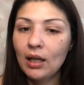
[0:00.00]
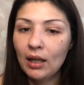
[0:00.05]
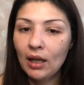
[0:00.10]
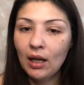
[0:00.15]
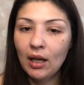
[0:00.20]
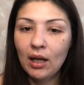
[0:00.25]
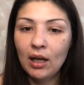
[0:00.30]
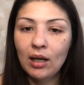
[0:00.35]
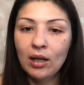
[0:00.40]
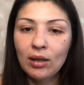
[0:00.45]

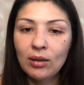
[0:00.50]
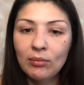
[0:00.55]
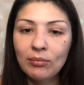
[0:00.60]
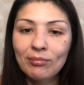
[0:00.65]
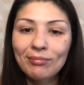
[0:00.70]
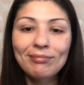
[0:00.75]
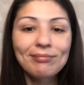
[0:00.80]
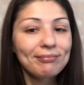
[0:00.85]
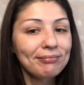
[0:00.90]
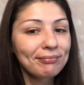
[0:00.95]

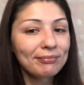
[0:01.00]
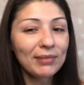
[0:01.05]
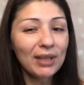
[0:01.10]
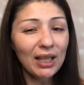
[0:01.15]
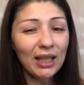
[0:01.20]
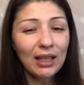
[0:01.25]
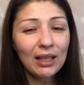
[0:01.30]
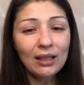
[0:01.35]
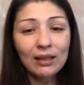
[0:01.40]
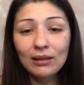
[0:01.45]

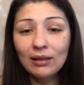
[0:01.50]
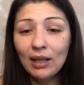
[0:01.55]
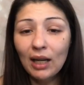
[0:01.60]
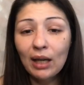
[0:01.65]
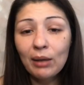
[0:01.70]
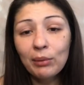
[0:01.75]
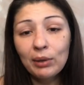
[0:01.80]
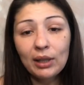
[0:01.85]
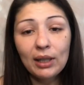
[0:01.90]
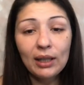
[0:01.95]
And
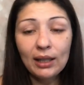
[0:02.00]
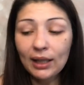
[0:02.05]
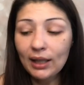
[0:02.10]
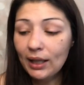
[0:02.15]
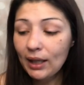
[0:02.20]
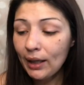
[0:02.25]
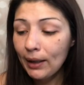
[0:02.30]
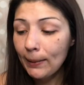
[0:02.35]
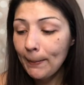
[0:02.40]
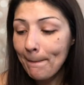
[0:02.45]
I really
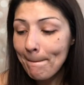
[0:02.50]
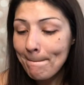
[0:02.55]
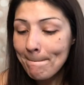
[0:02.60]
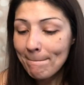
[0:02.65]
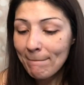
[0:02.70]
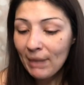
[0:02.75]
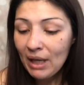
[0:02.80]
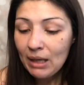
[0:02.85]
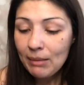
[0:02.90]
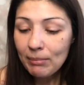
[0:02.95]
like it.
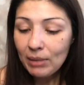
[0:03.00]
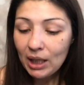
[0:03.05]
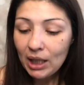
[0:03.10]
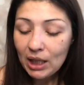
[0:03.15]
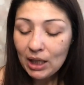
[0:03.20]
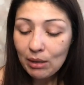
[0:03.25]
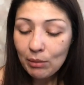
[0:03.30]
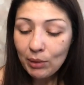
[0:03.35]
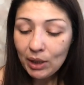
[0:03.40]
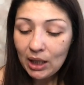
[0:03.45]
But
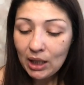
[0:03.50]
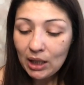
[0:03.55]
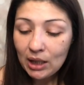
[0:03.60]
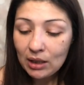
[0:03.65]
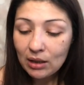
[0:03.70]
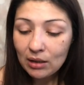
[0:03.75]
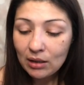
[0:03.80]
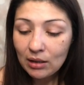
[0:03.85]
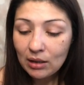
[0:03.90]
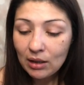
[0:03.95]

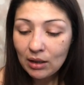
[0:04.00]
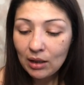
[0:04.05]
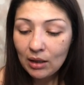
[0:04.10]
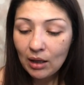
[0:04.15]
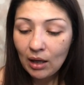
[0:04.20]
anyways,